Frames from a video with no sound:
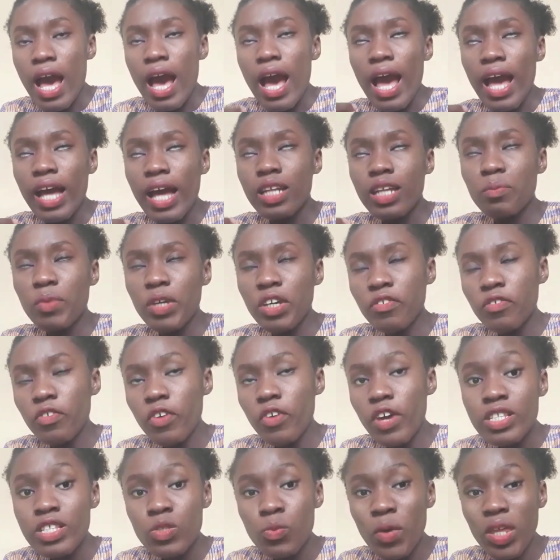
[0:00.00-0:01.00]
And being
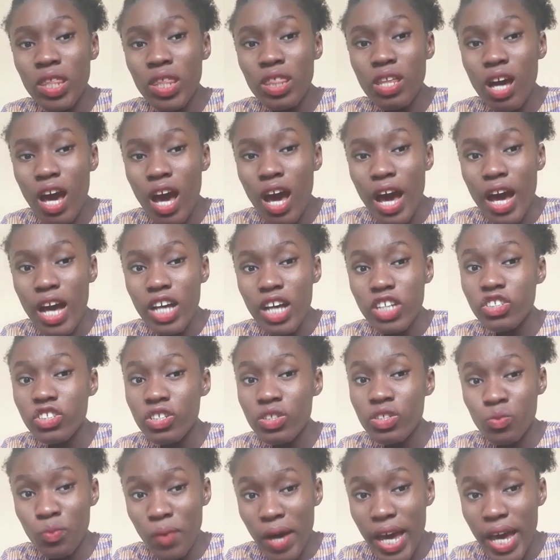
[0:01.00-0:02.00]
friends with her,
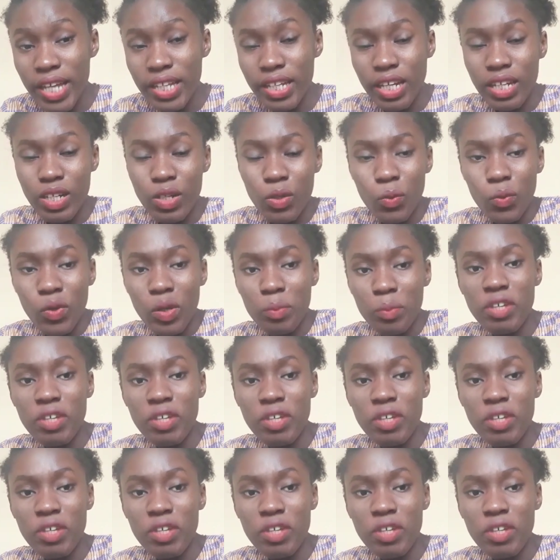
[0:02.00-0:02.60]
she's white anyway,